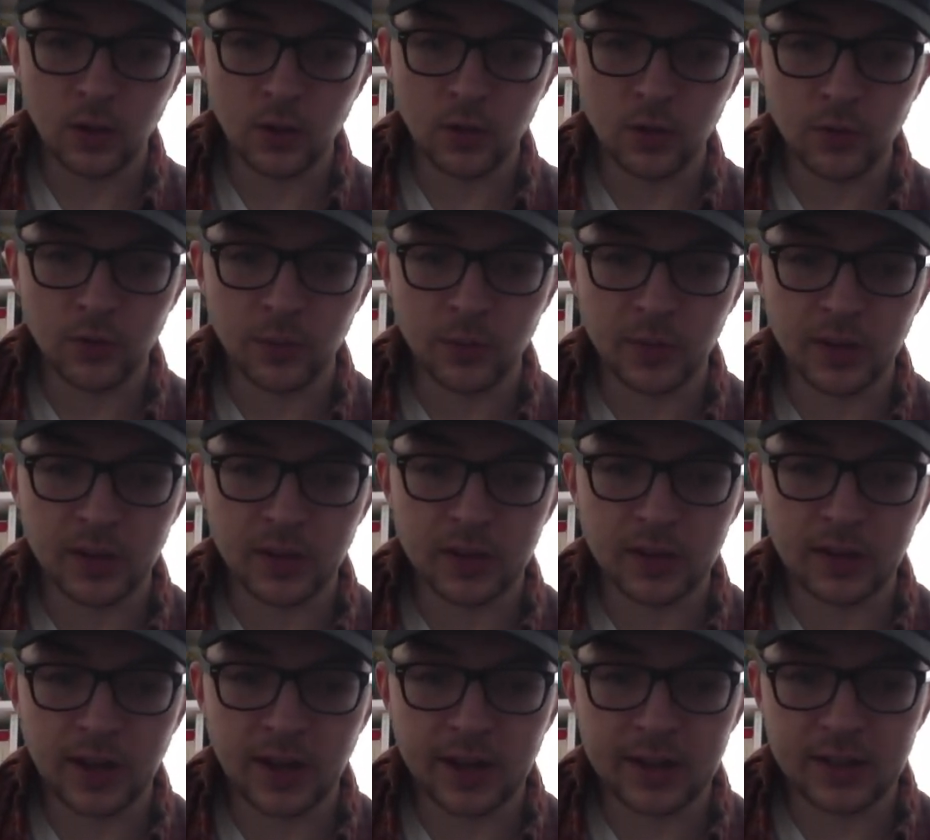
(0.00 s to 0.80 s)
from the
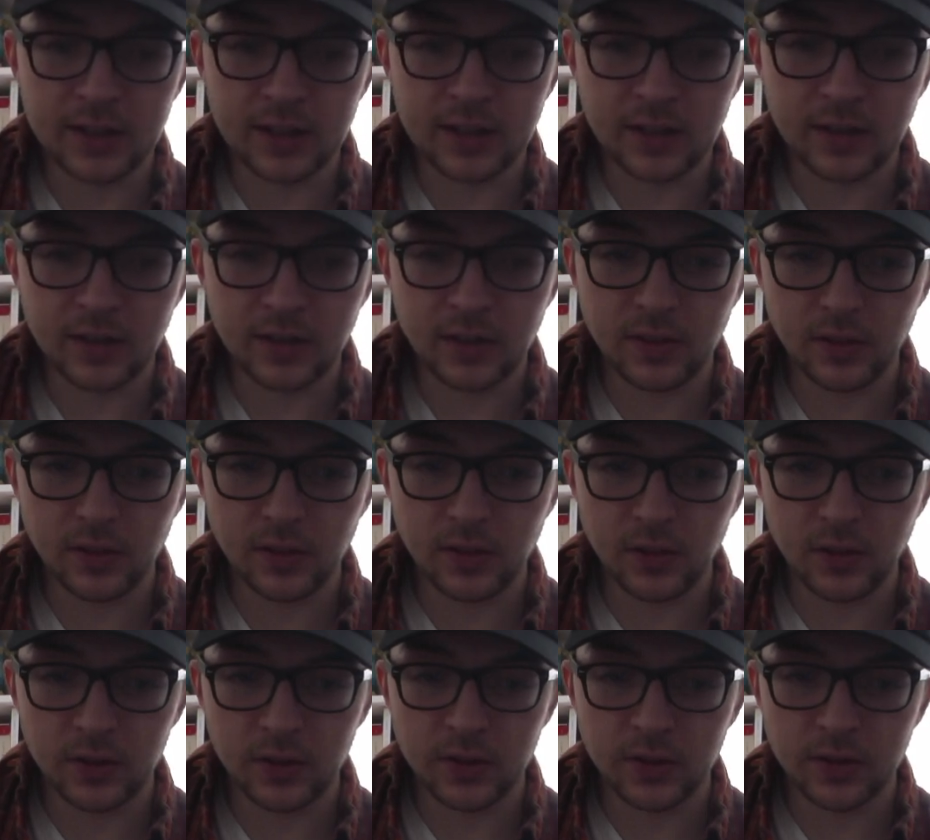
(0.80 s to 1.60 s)
19th
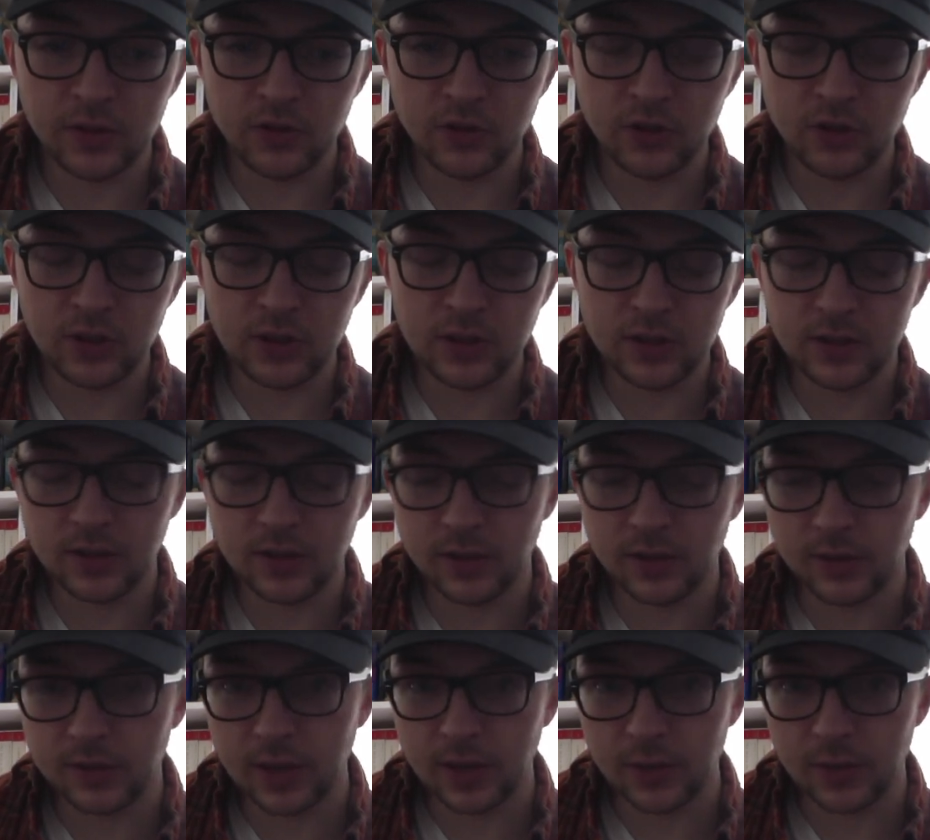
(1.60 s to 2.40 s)
on the G to the
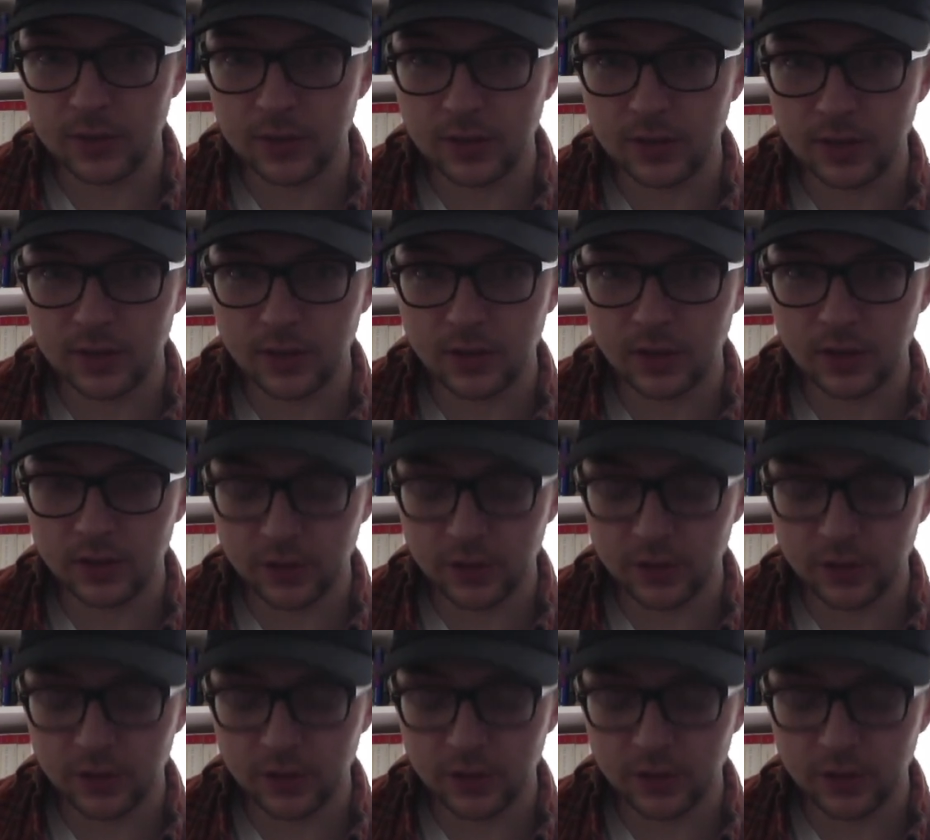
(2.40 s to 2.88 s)
17th on the